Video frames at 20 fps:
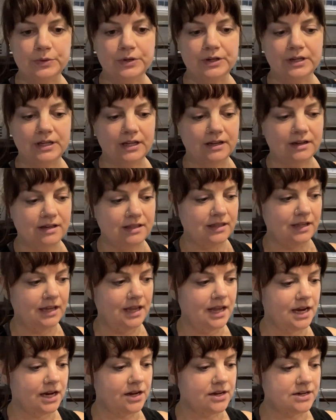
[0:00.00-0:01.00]
working on the
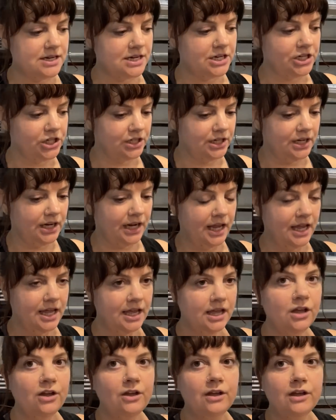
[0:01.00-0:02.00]
air conditioning
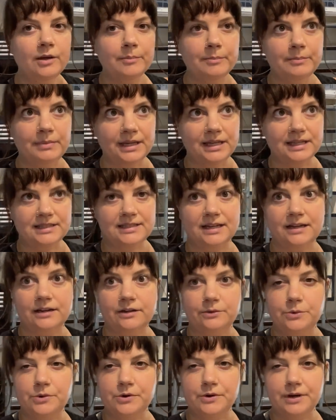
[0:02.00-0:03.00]
because I
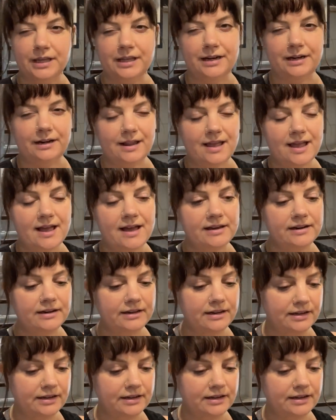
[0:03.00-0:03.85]
gotta walk in and out of